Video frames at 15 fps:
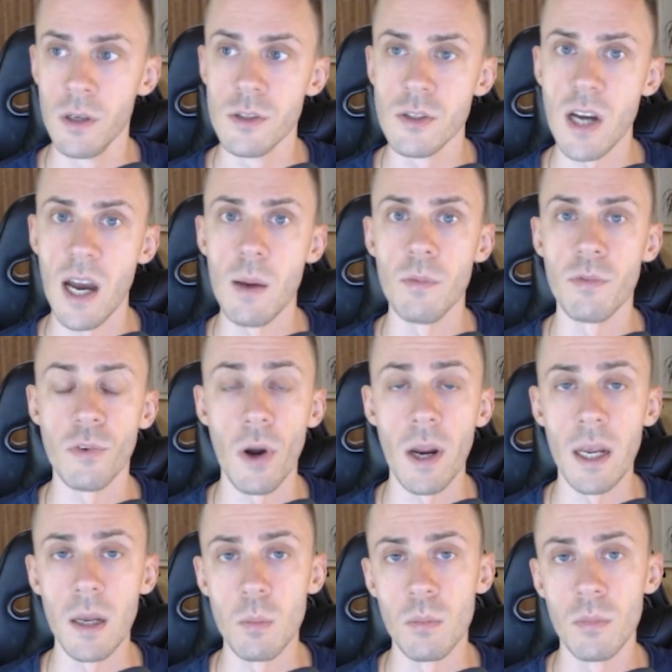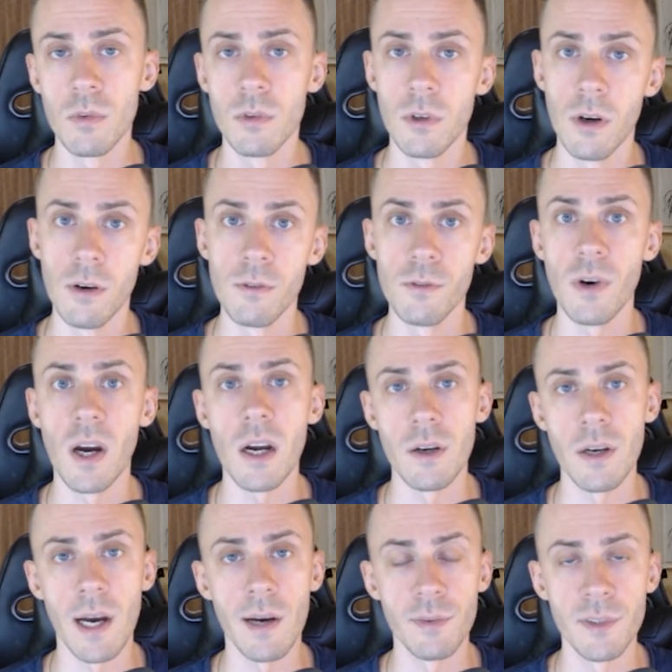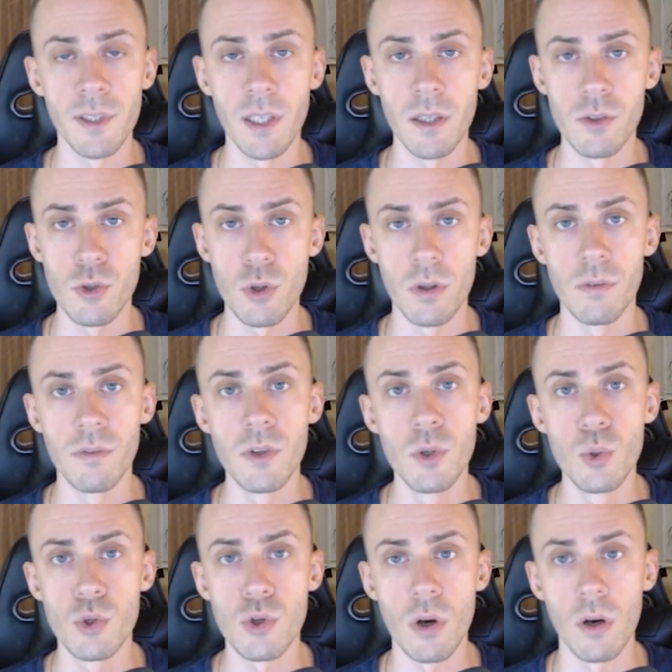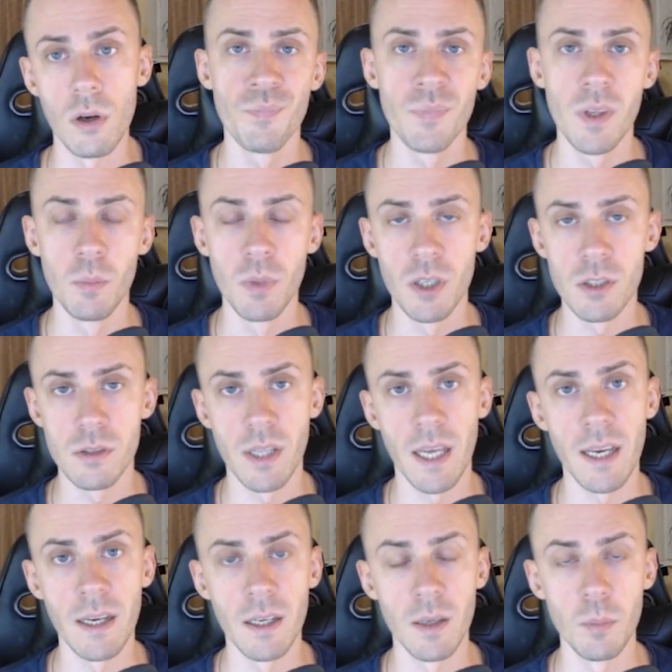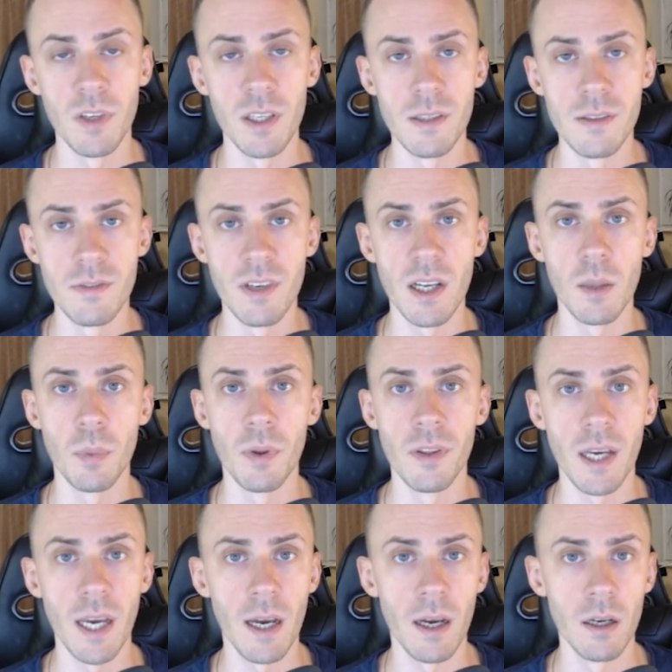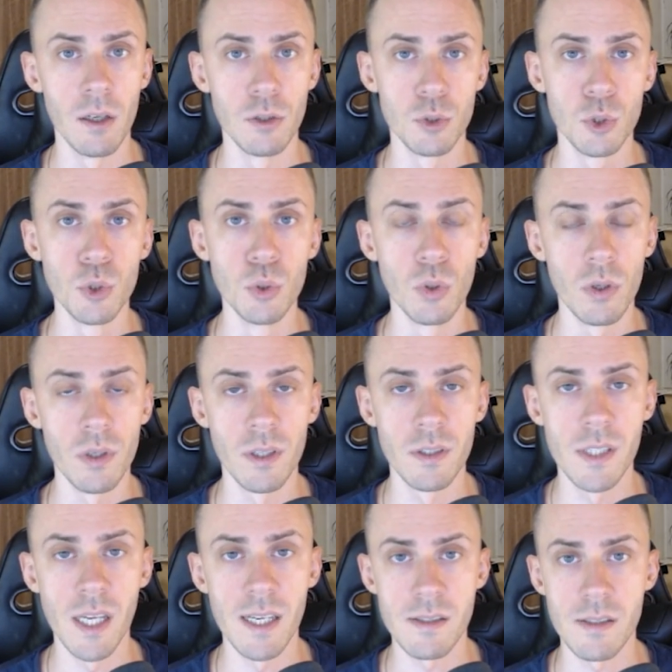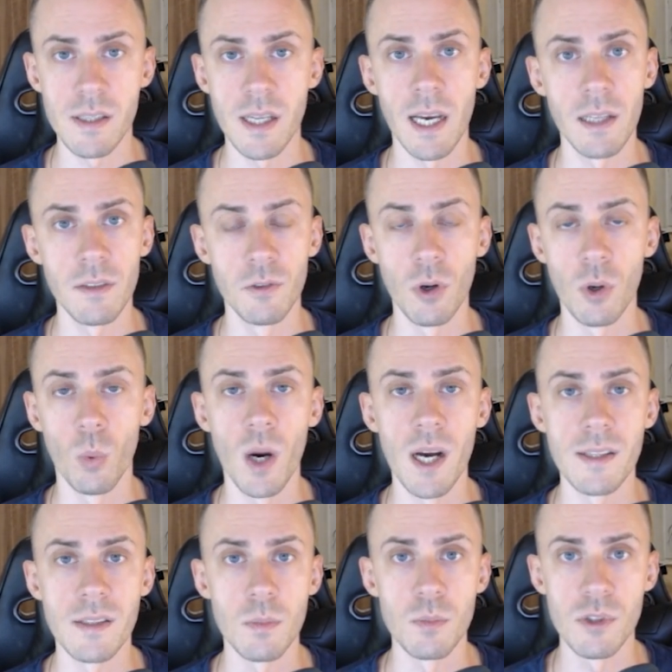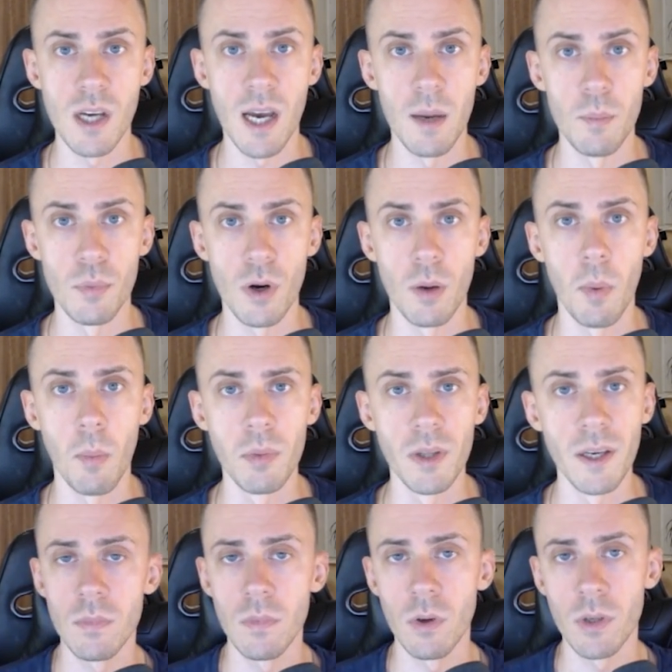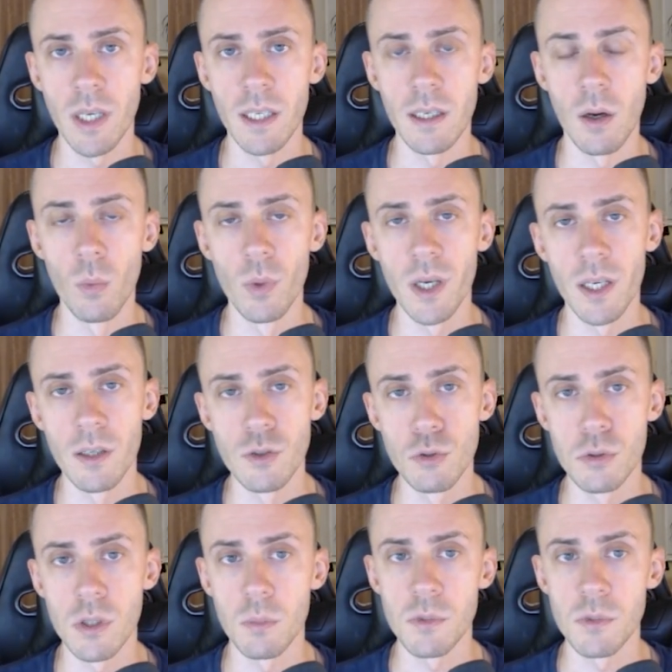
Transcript: time frame far enough into the future because they're gonna be developing their L2 on the testnet for quite some time probably. Okay, now we're gonna do some